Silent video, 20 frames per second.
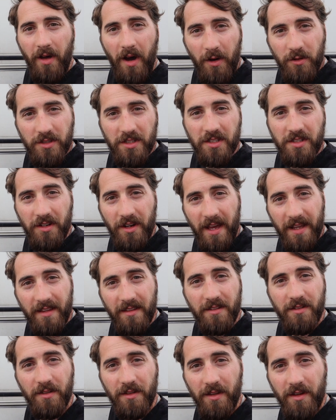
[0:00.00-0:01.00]
The hose is
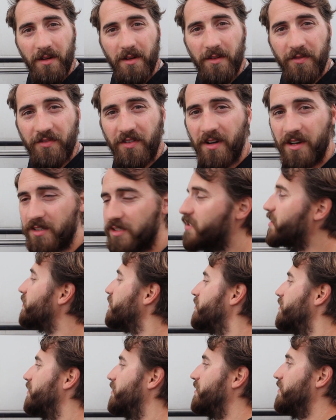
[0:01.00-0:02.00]
connected to the
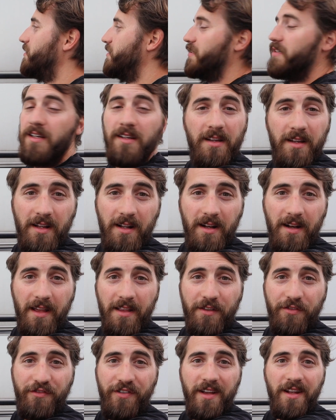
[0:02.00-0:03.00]
faucet.
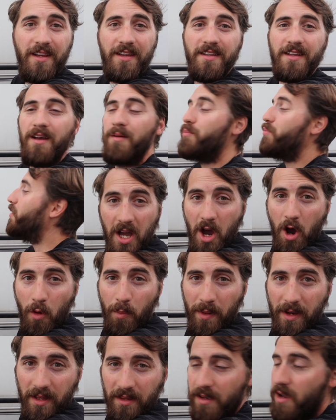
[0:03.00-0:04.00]
Let's fill it up.
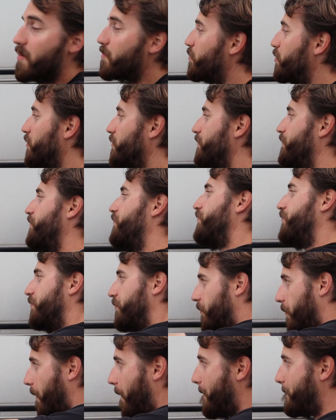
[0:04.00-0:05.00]
Open it up,
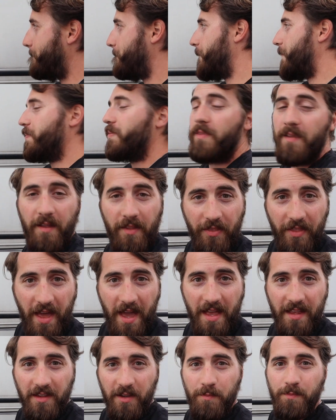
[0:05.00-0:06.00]

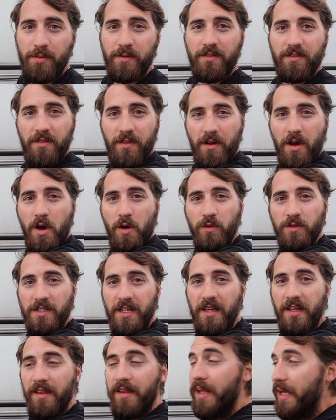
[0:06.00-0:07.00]
then you put the hose
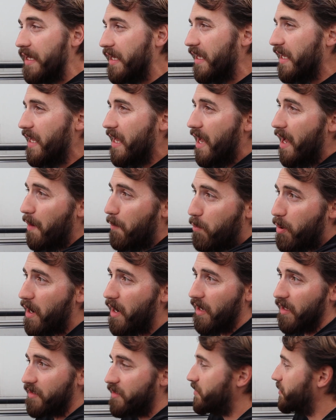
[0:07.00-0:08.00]
in.
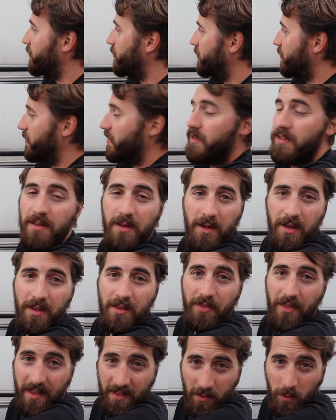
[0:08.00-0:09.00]
But
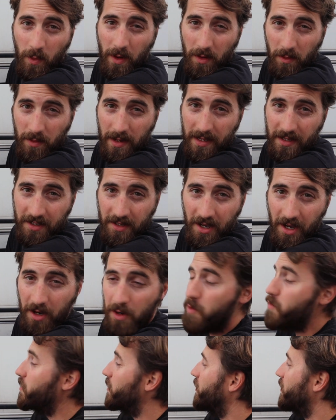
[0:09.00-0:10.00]
that's one way to
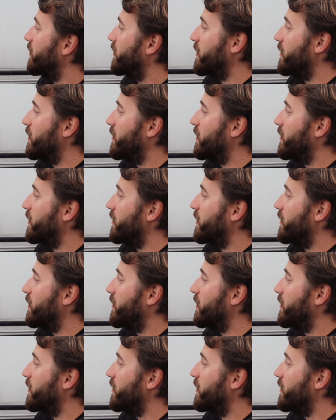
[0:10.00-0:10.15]
go.